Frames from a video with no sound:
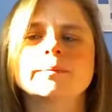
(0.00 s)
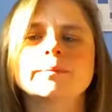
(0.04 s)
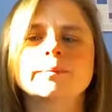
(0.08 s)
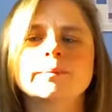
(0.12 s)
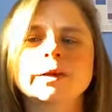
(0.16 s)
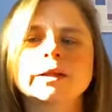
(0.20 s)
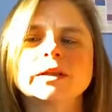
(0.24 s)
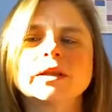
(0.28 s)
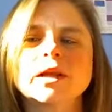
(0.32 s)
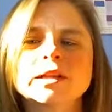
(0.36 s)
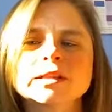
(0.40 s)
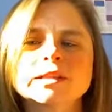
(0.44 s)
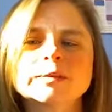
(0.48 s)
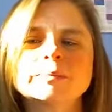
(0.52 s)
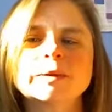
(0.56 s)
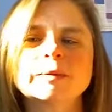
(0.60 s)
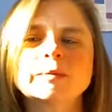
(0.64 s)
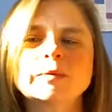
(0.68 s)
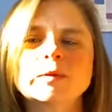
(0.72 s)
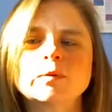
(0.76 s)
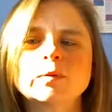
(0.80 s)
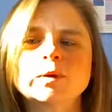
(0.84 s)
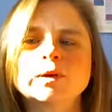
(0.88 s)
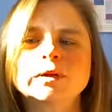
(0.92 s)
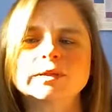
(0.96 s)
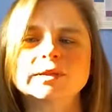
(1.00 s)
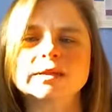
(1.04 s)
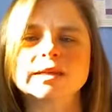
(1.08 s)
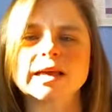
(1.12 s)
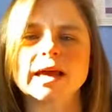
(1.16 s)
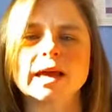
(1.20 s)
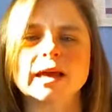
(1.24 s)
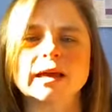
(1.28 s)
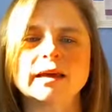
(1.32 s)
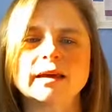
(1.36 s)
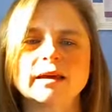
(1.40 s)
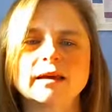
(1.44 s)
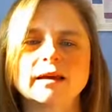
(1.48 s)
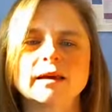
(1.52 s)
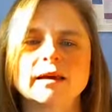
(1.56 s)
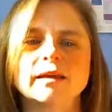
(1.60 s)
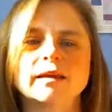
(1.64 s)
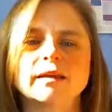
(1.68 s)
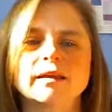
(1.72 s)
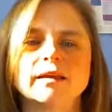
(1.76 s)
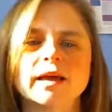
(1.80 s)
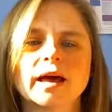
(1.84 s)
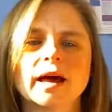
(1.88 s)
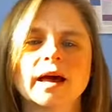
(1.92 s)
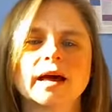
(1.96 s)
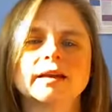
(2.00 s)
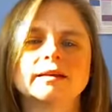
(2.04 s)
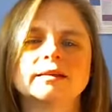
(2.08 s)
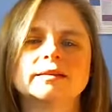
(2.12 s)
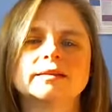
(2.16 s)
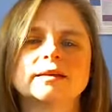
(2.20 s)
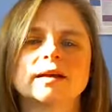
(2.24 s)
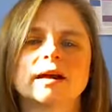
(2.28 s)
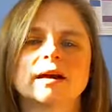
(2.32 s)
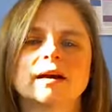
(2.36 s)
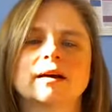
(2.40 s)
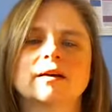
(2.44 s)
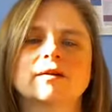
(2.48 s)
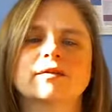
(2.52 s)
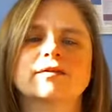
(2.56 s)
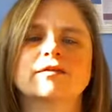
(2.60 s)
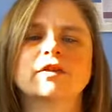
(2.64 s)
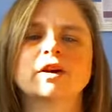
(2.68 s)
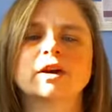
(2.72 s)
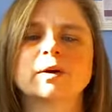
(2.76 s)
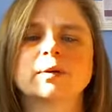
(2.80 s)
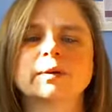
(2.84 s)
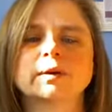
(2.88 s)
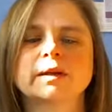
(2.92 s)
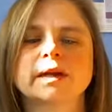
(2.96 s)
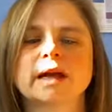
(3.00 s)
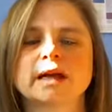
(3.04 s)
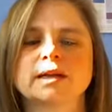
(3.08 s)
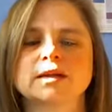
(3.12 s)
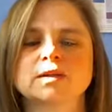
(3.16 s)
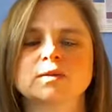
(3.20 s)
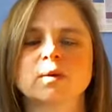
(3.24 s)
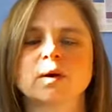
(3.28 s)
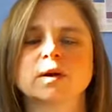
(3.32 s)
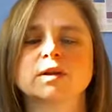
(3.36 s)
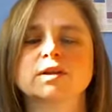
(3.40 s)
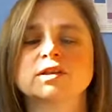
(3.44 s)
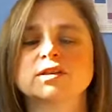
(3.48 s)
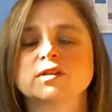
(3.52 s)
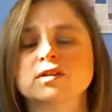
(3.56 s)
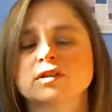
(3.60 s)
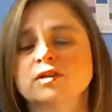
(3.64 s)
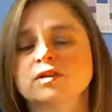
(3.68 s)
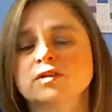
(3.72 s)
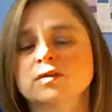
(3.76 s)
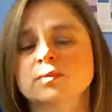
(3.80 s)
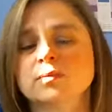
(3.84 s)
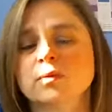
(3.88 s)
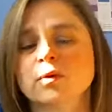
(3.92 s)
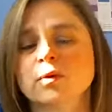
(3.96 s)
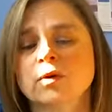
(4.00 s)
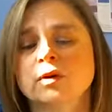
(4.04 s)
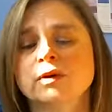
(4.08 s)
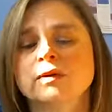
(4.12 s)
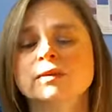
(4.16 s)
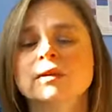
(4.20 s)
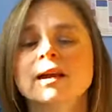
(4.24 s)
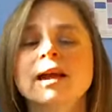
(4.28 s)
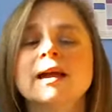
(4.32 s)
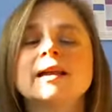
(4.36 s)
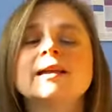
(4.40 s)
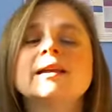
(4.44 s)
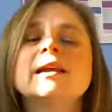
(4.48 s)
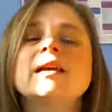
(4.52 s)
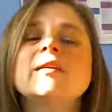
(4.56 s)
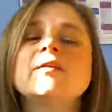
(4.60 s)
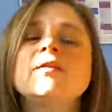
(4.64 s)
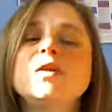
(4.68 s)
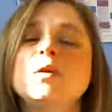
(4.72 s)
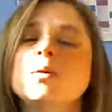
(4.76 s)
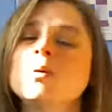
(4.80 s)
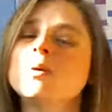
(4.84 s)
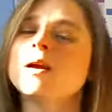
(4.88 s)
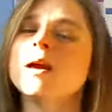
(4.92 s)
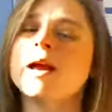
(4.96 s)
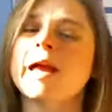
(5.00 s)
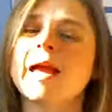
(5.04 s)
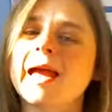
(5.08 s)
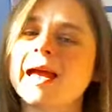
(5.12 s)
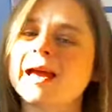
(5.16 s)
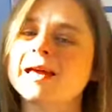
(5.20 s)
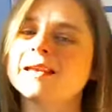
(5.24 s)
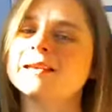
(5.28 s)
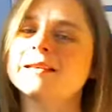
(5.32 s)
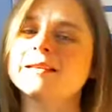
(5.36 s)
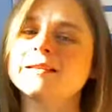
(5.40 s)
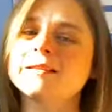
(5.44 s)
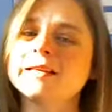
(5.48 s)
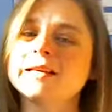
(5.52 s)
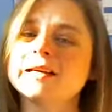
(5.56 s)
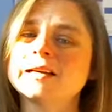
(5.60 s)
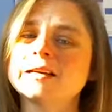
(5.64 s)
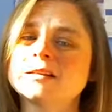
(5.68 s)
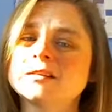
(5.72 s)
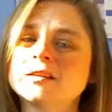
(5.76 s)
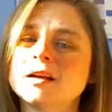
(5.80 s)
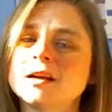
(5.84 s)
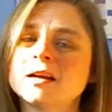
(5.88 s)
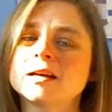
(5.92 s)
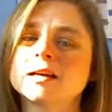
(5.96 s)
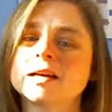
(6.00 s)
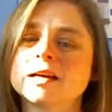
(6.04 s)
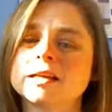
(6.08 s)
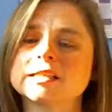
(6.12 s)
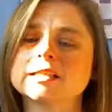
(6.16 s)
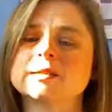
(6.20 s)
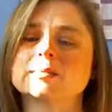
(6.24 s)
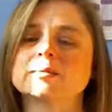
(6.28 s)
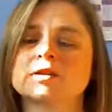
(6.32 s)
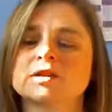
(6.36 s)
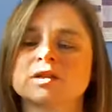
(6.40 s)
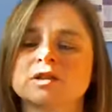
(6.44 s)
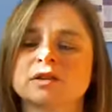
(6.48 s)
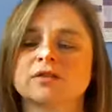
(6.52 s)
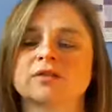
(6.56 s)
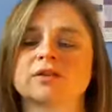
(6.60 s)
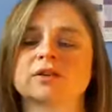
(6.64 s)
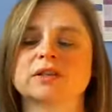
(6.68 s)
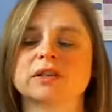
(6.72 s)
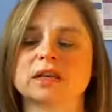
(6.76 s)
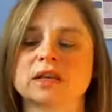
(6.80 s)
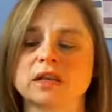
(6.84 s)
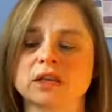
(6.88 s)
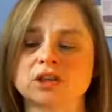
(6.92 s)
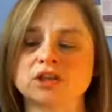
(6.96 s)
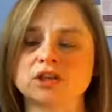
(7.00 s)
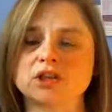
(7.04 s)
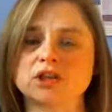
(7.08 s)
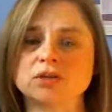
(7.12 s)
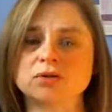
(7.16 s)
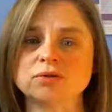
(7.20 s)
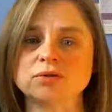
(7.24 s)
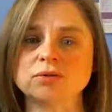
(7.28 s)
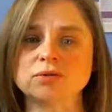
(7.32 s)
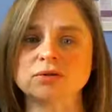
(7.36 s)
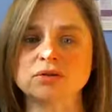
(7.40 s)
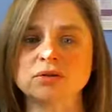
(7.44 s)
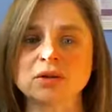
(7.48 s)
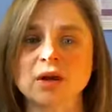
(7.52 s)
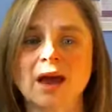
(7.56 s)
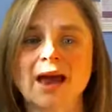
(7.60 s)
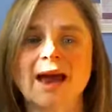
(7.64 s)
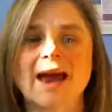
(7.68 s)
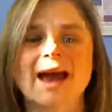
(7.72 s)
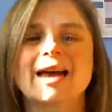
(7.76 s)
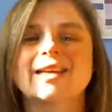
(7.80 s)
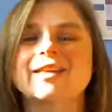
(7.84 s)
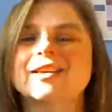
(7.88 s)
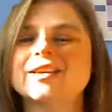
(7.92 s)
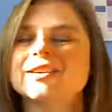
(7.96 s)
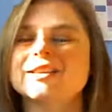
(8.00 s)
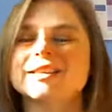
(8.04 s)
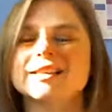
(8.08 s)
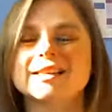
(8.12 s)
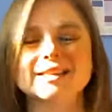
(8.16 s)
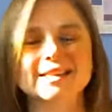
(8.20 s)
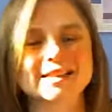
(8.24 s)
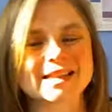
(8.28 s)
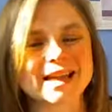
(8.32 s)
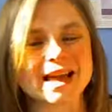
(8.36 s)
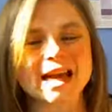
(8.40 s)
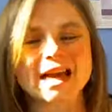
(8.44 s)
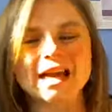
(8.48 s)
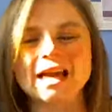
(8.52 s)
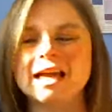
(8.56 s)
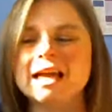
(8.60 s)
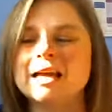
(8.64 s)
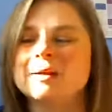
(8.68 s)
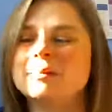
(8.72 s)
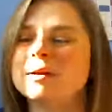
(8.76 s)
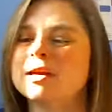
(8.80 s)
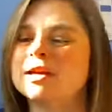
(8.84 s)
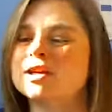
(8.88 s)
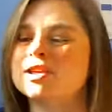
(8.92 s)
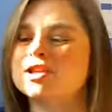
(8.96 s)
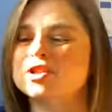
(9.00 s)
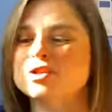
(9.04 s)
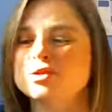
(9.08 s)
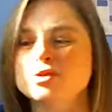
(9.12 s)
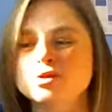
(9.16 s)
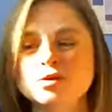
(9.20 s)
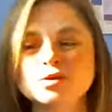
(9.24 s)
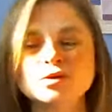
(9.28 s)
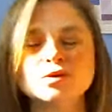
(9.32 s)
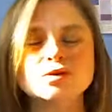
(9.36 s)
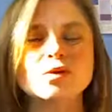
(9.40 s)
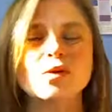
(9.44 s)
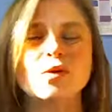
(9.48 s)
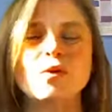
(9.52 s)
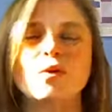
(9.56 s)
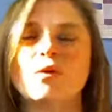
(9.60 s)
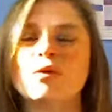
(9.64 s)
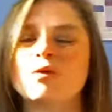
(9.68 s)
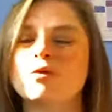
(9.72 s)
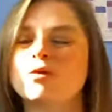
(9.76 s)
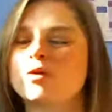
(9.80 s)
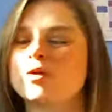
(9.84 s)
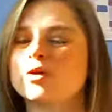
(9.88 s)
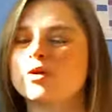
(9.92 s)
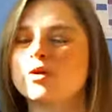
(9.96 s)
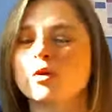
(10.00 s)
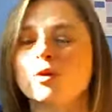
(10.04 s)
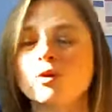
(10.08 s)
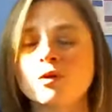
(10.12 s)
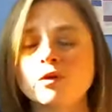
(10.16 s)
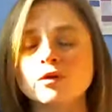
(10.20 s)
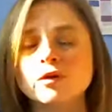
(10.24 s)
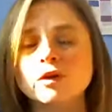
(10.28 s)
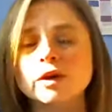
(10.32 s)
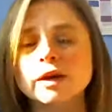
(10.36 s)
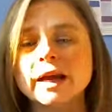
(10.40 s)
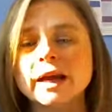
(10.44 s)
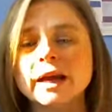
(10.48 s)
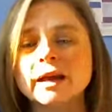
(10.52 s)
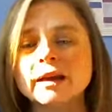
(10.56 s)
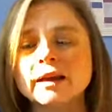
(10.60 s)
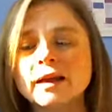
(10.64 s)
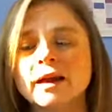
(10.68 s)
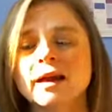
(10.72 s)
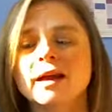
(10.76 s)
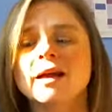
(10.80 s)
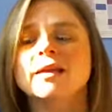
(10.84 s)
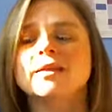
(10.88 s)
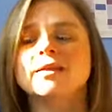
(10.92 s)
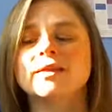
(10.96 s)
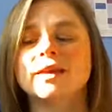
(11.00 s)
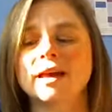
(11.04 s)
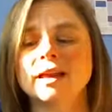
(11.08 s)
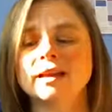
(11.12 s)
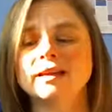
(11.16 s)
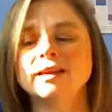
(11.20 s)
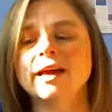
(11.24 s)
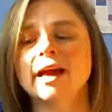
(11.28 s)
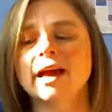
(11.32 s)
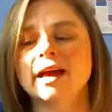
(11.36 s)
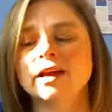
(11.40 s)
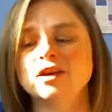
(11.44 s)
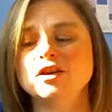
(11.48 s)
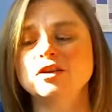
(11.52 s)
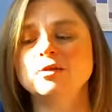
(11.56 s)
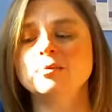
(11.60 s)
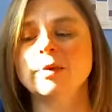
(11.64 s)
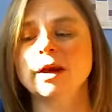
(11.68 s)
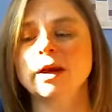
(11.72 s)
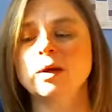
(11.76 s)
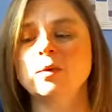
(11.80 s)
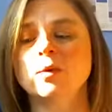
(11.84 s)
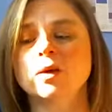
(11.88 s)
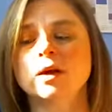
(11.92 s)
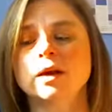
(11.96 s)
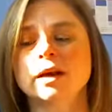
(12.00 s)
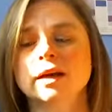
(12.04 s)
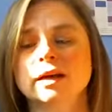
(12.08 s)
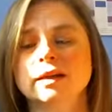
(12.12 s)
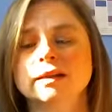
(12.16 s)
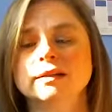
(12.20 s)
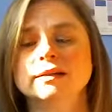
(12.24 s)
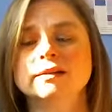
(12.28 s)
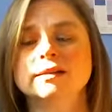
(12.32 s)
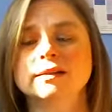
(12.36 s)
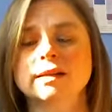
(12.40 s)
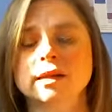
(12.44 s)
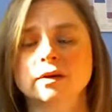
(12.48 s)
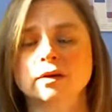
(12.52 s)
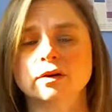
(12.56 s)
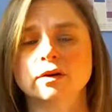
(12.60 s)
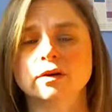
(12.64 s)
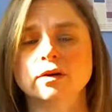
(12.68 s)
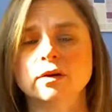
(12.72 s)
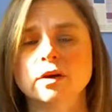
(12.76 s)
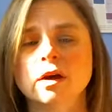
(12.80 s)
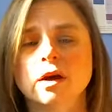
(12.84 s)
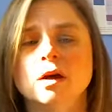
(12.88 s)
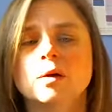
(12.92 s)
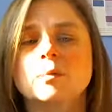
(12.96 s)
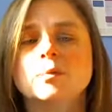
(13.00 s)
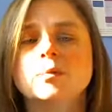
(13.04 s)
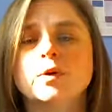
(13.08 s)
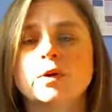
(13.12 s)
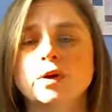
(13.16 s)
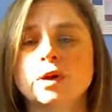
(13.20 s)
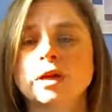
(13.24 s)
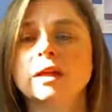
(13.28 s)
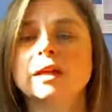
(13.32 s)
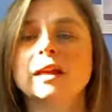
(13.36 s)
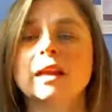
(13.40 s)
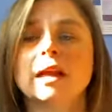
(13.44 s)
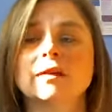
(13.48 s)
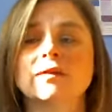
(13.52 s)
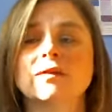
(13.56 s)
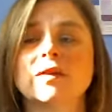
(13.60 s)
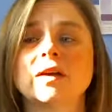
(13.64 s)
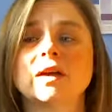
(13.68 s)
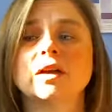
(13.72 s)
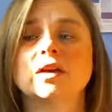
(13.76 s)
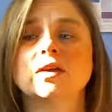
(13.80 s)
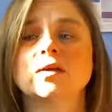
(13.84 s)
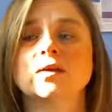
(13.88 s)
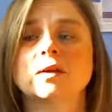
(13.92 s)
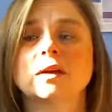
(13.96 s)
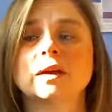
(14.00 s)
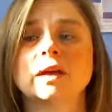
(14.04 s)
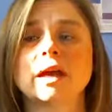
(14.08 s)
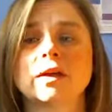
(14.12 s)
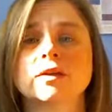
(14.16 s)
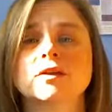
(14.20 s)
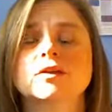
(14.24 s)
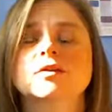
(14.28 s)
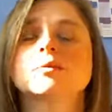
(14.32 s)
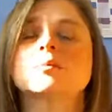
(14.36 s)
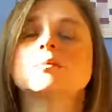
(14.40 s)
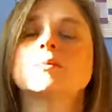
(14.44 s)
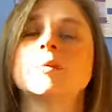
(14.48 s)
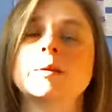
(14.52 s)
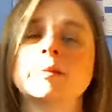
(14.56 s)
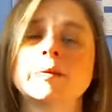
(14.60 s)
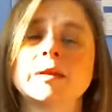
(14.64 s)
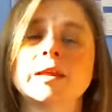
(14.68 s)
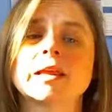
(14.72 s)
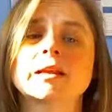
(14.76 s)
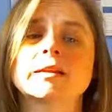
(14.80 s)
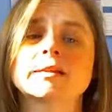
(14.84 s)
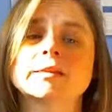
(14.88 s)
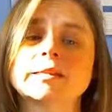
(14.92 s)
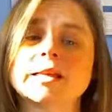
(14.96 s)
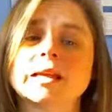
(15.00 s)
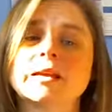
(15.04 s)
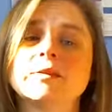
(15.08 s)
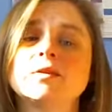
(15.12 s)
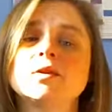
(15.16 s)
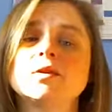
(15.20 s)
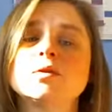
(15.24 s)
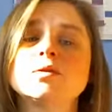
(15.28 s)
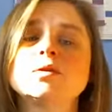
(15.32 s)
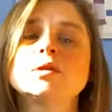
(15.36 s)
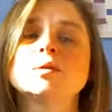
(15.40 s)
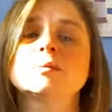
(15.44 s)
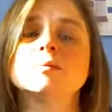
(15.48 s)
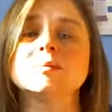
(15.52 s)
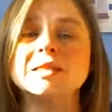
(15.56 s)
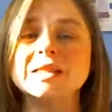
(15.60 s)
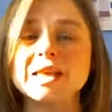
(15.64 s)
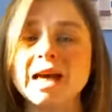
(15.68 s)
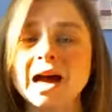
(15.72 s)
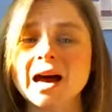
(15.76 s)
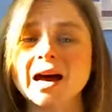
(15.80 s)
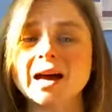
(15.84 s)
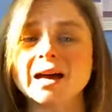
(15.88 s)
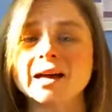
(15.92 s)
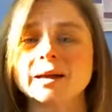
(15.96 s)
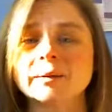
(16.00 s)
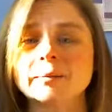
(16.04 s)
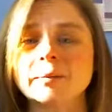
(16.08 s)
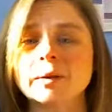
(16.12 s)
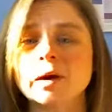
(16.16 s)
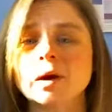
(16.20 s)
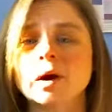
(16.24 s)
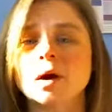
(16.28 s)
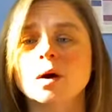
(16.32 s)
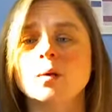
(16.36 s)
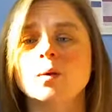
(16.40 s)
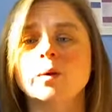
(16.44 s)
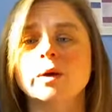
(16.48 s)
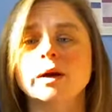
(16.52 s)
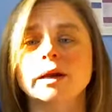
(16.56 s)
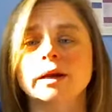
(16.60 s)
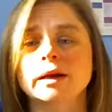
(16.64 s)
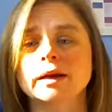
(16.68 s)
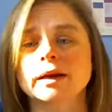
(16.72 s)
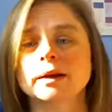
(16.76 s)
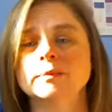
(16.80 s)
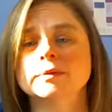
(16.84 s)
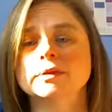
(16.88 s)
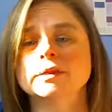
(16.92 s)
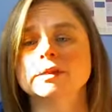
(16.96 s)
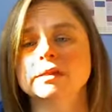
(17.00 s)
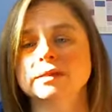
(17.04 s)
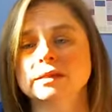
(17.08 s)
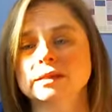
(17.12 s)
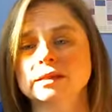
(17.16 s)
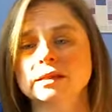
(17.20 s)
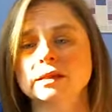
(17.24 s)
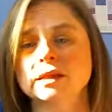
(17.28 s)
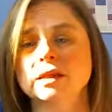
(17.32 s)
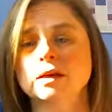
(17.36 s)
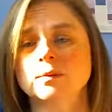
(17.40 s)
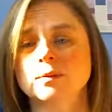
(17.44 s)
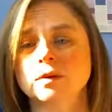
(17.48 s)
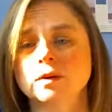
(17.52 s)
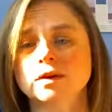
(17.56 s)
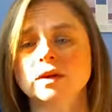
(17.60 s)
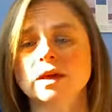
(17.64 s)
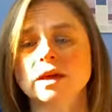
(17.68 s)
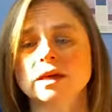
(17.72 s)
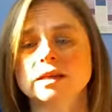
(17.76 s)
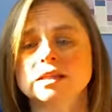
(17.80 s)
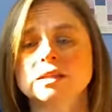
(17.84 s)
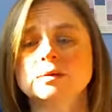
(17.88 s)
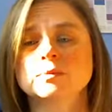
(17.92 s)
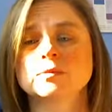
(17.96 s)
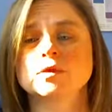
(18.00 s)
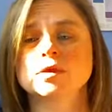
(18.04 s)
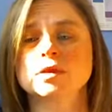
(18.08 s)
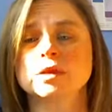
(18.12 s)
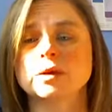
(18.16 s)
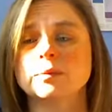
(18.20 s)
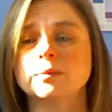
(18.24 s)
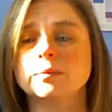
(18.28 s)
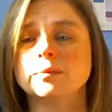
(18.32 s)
But lots of people will say that frequently asked questions is important. And if you are handling a lot of customer service issues and they're the same issues over and over again, then yeah, you might want to consider putting an FAQ together. Maybe that'll save you some time when it comes to dealing with customers'